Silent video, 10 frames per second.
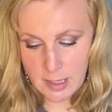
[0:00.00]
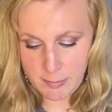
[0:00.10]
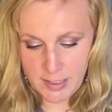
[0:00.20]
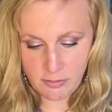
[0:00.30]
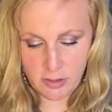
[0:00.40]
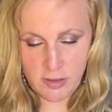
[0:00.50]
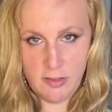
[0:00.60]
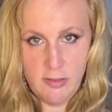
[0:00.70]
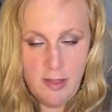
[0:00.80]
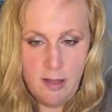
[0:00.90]
I mean, actually
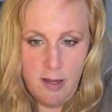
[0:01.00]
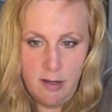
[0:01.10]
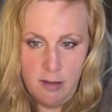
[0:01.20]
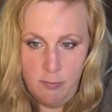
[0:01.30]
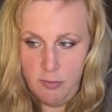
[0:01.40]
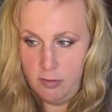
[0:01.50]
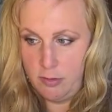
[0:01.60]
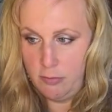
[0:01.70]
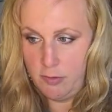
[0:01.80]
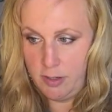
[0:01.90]
that kind of helped a
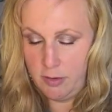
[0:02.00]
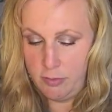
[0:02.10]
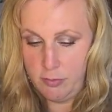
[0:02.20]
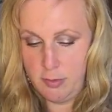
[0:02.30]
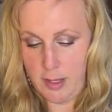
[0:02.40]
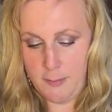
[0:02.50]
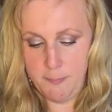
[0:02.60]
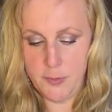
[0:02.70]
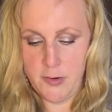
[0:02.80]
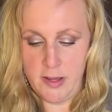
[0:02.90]
little running it through
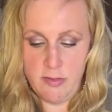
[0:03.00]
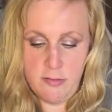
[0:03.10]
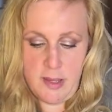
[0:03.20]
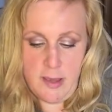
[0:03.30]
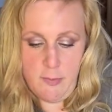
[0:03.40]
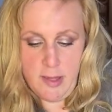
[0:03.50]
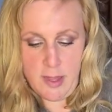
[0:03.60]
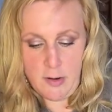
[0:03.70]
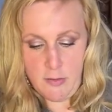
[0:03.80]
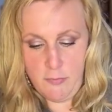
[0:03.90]
again. All right, so now we
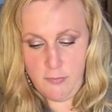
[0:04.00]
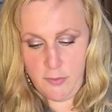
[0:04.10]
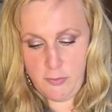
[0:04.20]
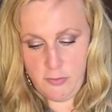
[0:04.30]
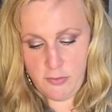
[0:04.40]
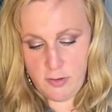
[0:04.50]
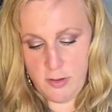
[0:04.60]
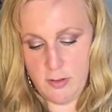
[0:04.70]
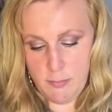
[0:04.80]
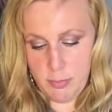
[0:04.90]
got our first
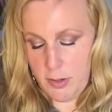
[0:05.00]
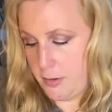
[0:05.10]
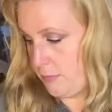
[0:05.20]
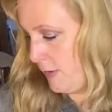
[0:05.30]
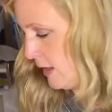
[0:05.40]
part of